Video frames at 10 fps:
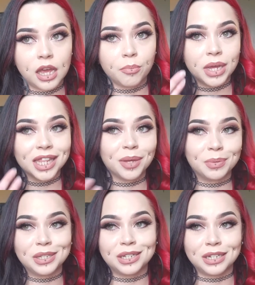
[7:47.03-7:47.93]
and my
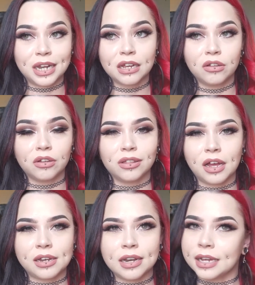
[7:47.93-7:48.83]
lipstick look a
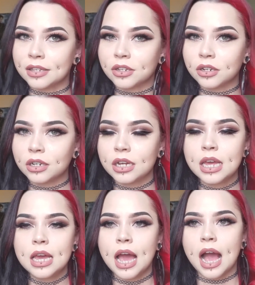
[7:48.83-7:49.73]
lot nicer.
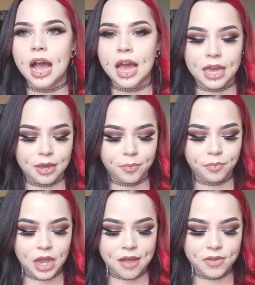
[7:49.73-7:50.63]
I
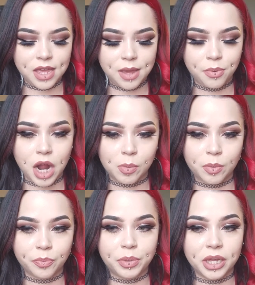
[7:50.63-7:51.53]
have a
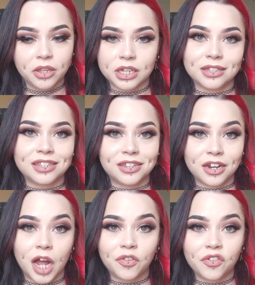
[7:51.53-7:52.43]
problem peeling the skin
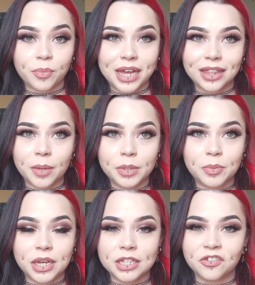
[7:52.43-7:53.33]
off of my lips
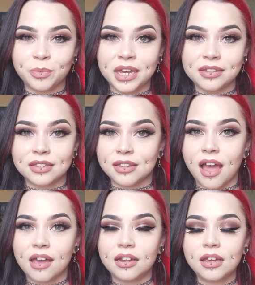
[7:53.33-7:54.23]
because of my
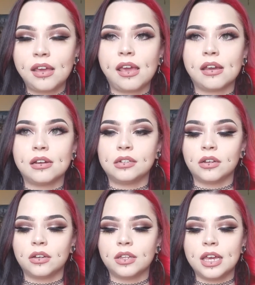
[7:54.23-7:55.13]
anxiety and
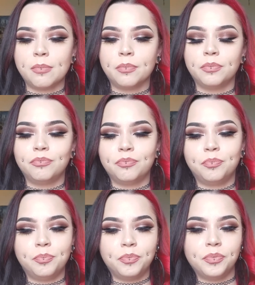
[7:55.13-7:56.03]

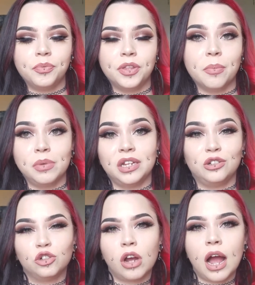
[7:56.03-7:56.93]
them
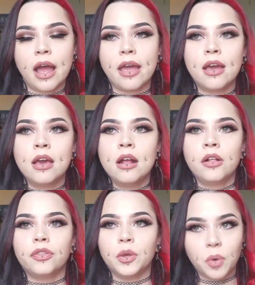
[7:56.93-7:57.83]
being dry,
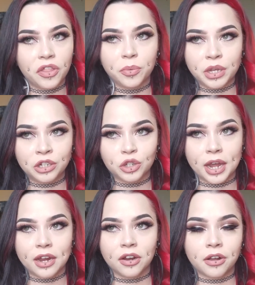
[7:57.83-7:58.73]
the weather being
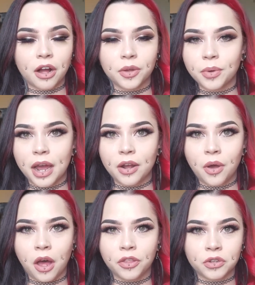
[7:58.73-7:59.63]
dry here in Colorado,
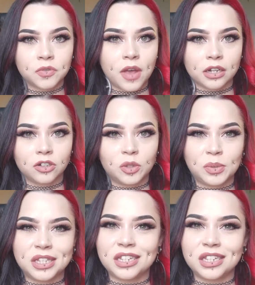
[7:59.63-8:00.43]
all those factors mixed